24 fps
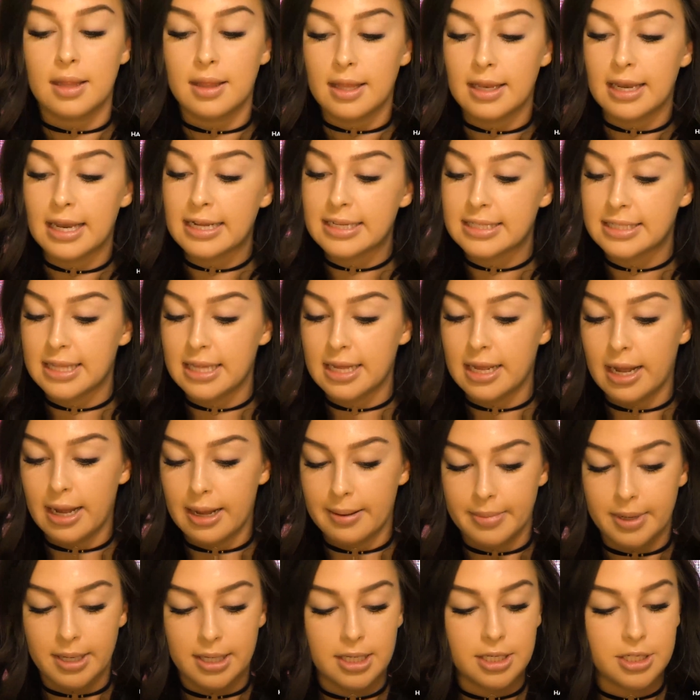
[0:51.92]
The next thing
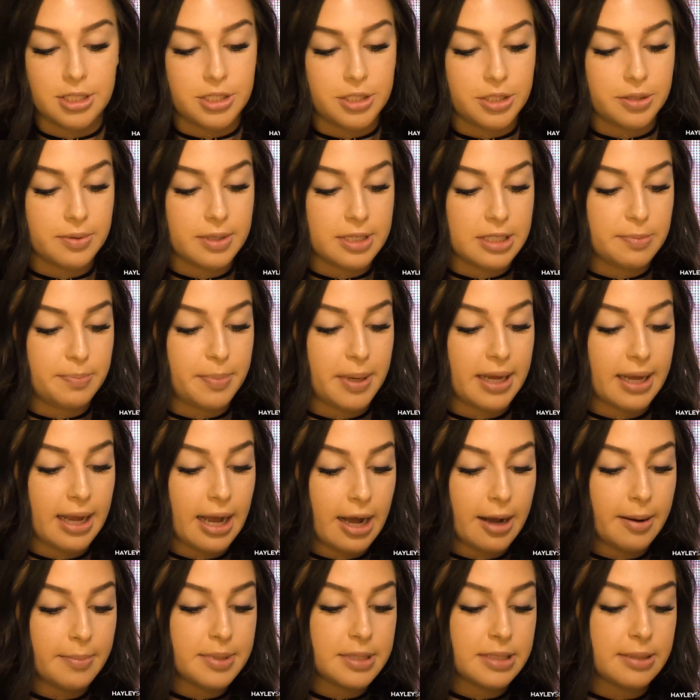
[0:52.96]
I'm gonna do is pick
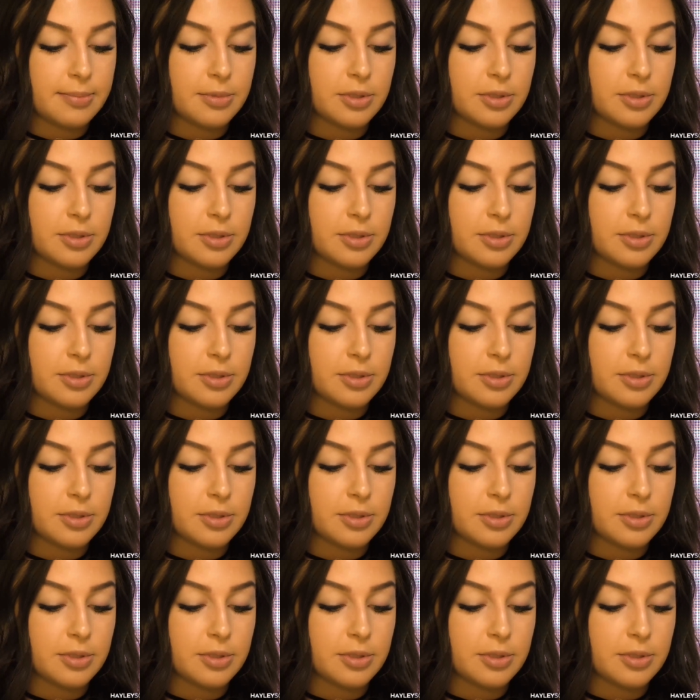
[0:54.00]
up some